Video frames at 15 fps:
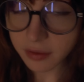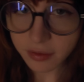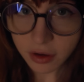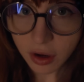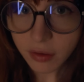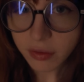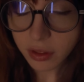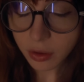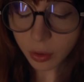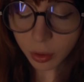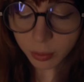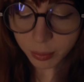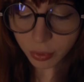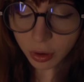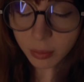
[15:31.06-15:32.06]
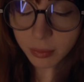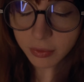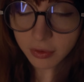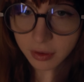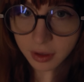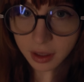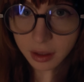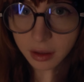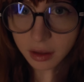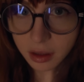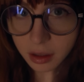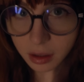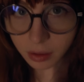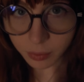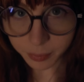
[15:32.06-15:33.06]
off the old broomstick, you
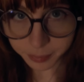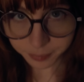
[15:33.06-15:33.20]
know?